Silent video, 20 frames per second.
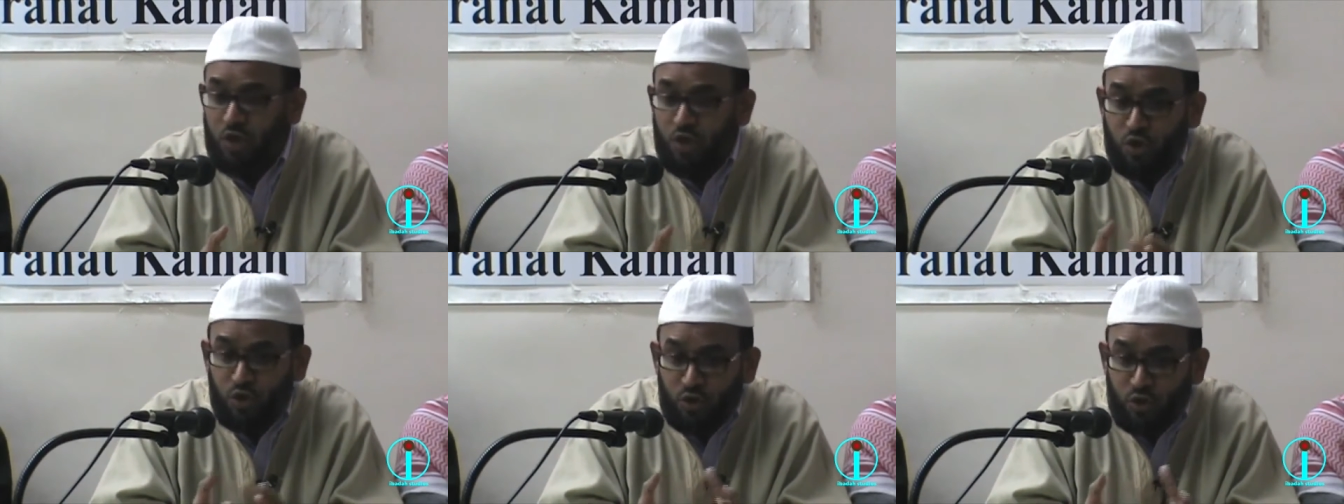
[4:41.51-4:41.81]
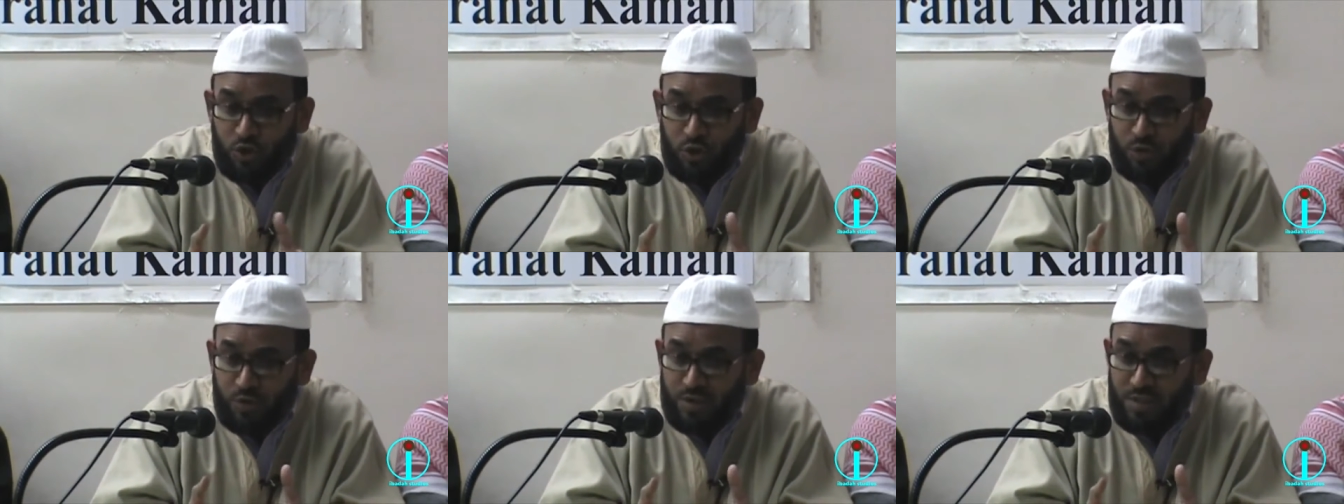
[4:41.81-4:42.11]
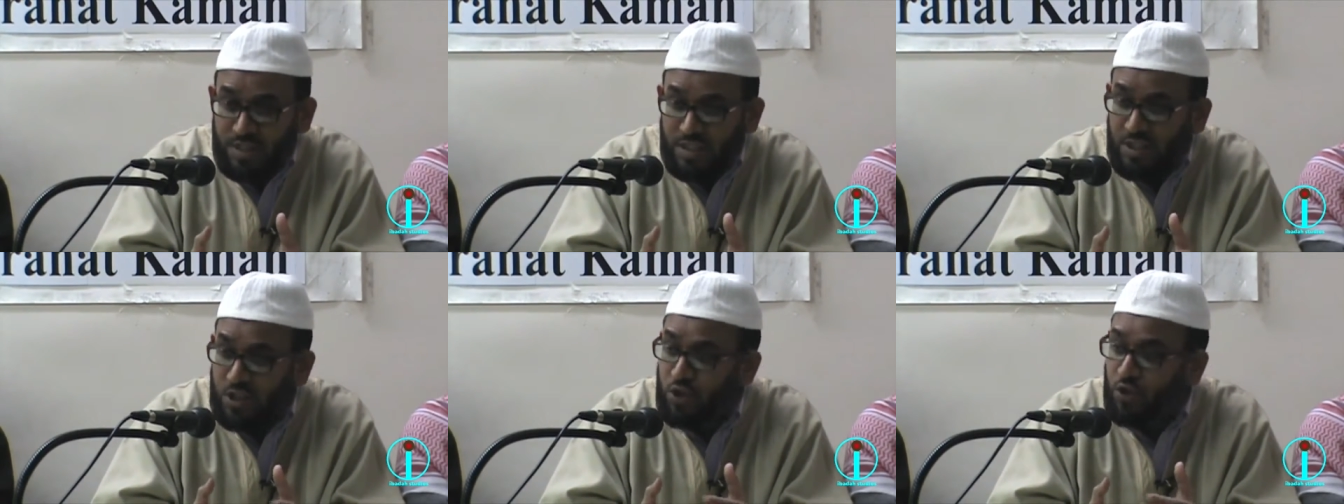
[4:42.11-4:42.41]
Don't you
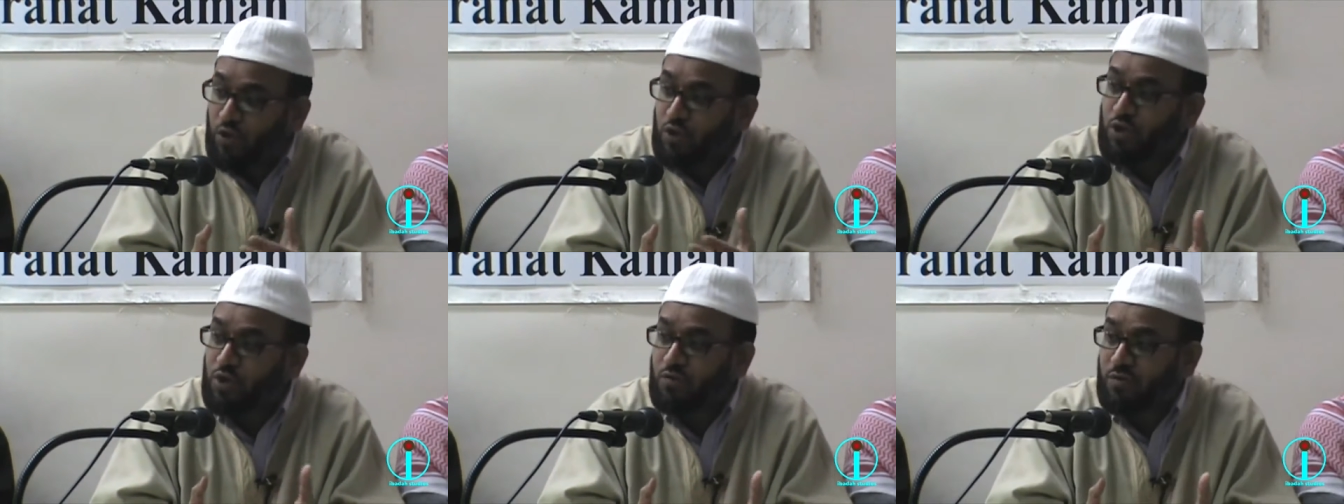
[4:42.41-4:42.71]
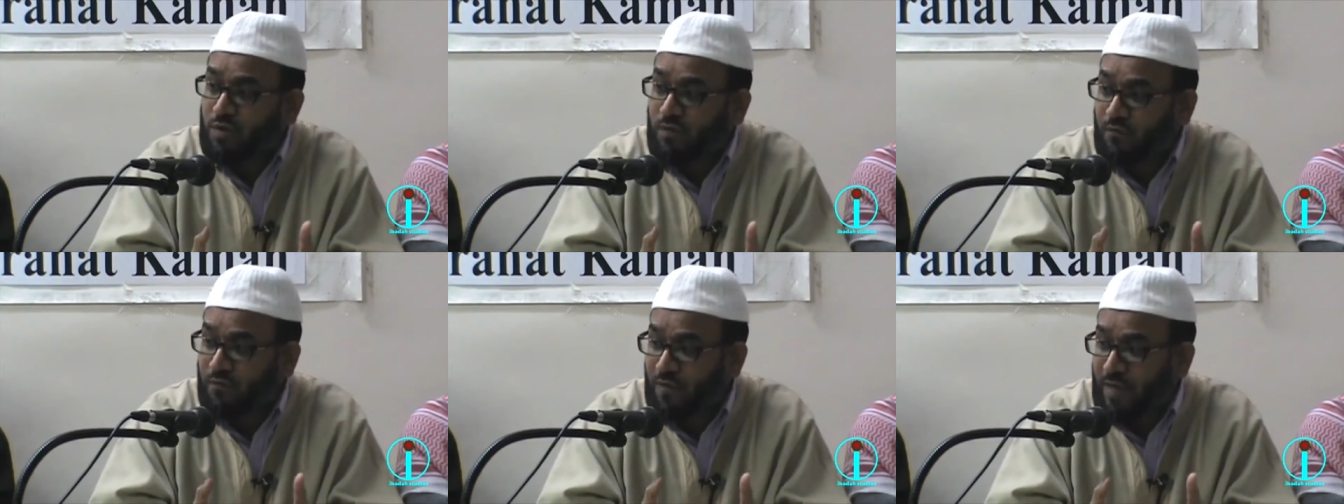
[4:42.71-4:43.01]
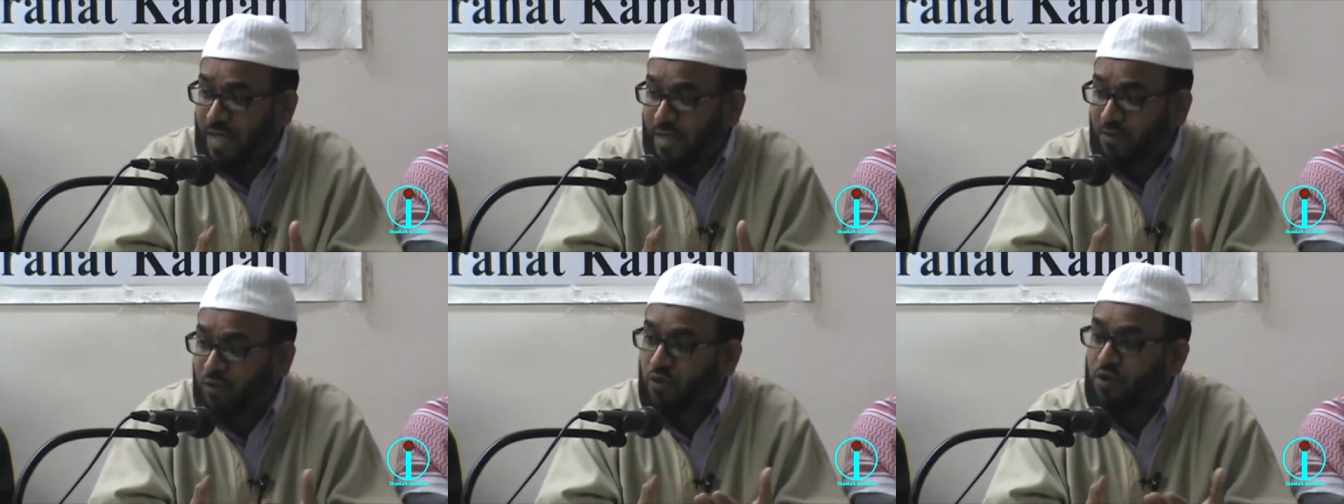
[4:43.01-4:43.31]
see, don't you
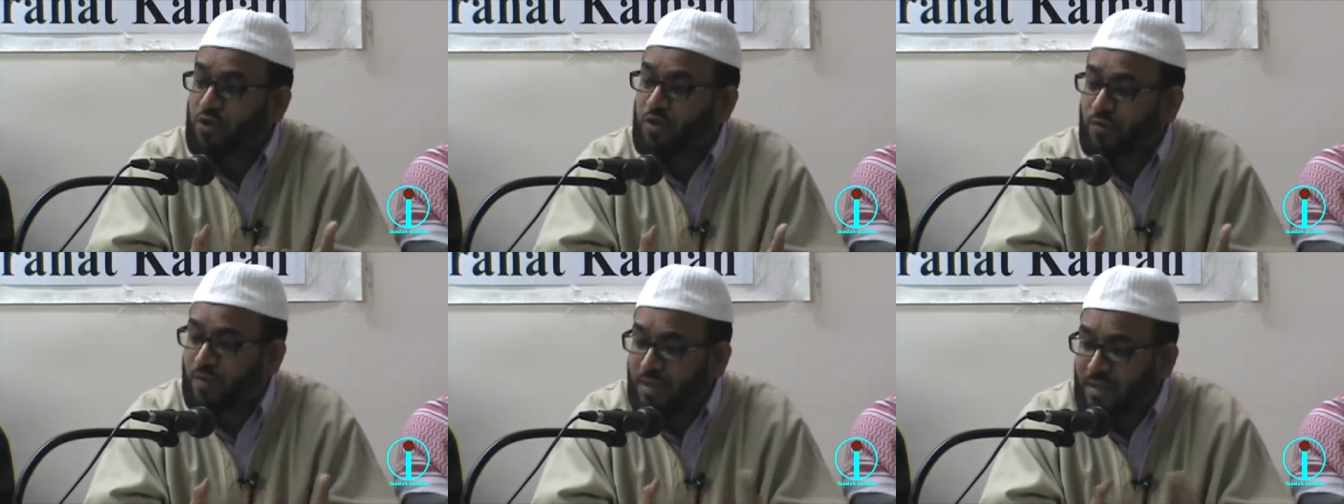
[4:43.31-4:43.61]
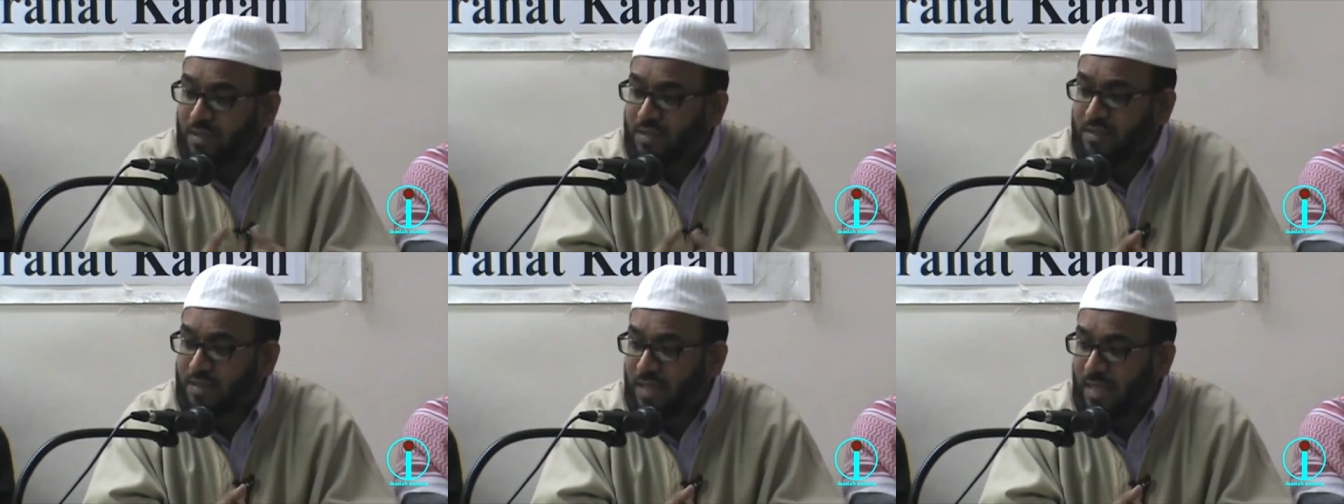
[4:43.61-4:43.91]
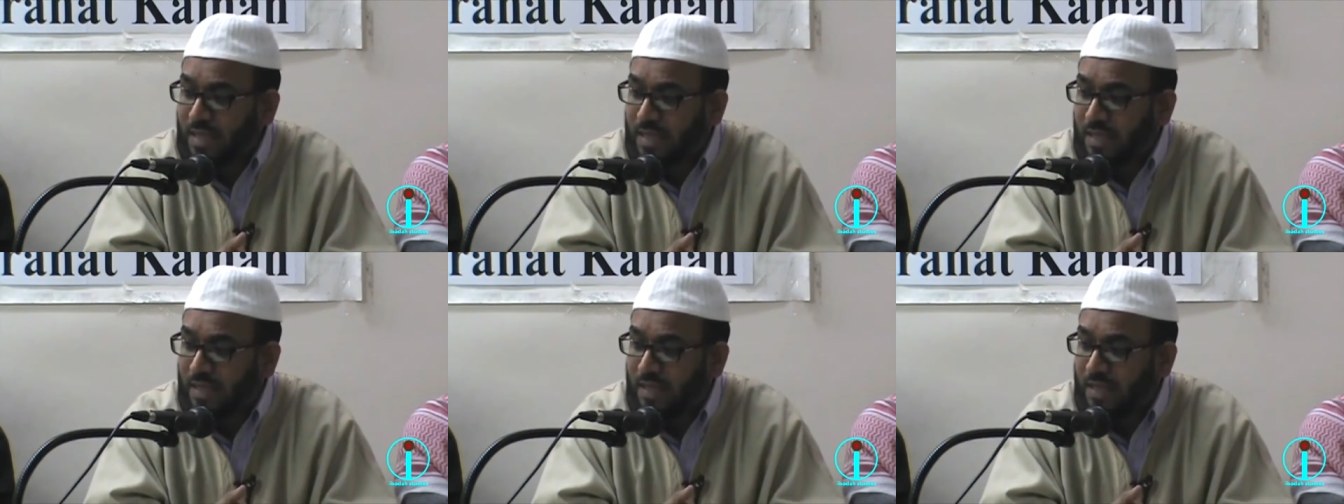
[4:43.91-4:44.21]
reflect, don't you
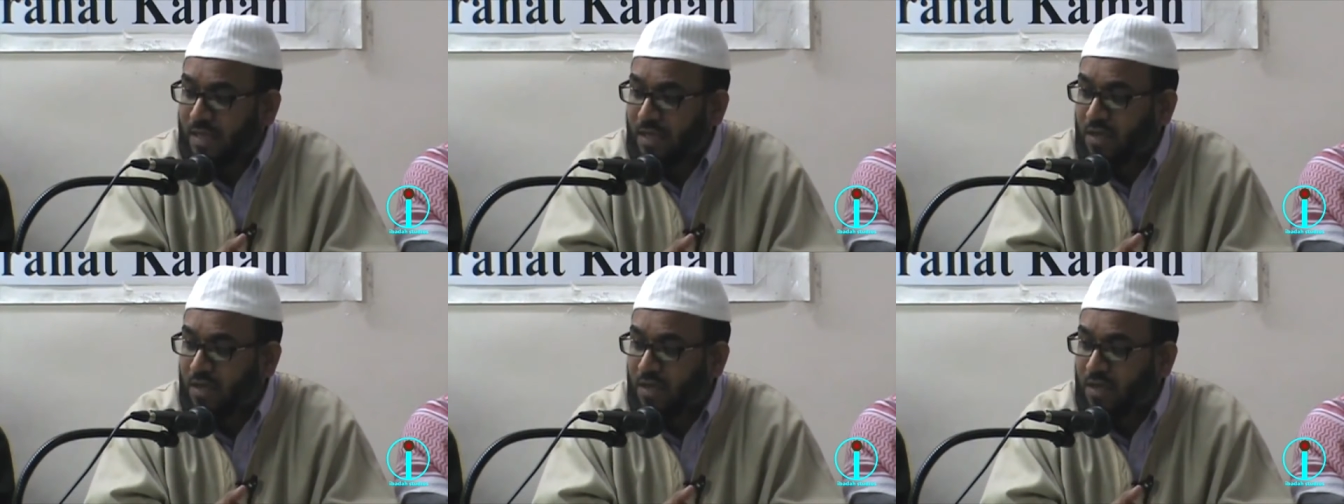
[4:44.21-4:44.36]
understand?